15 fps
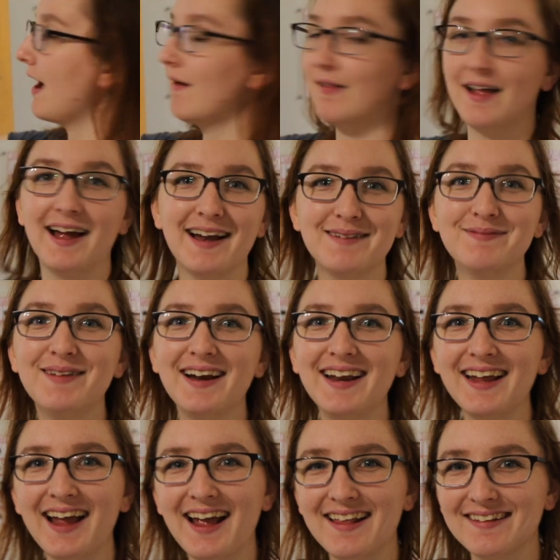outline, but
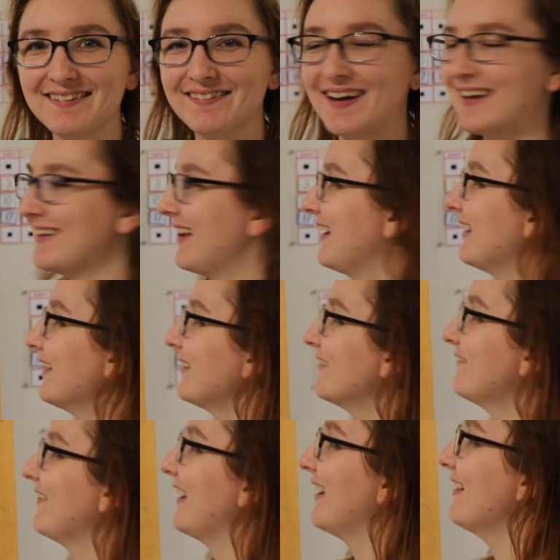it has a
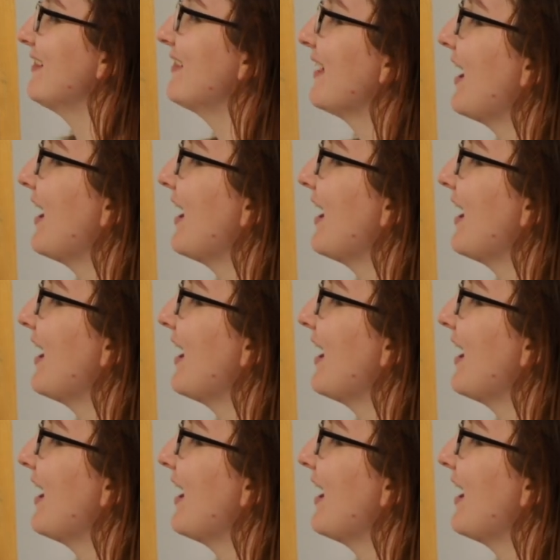rectangular face,